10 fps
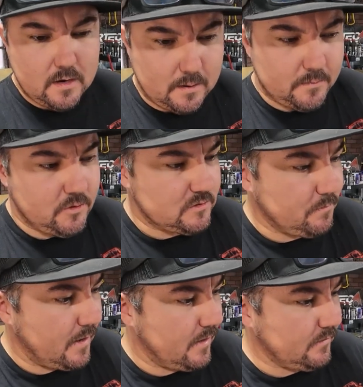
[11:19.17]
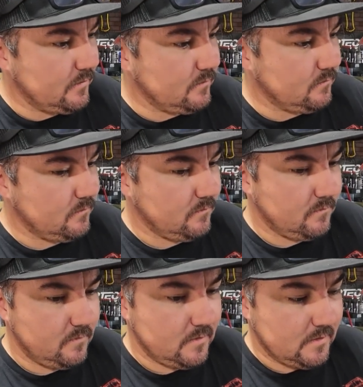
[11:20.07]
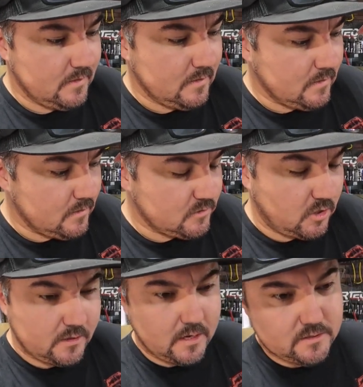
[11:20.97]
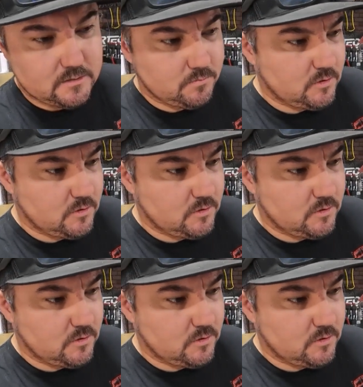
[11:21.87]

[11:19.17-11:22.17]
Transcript: I'm going to do some math, start cutting some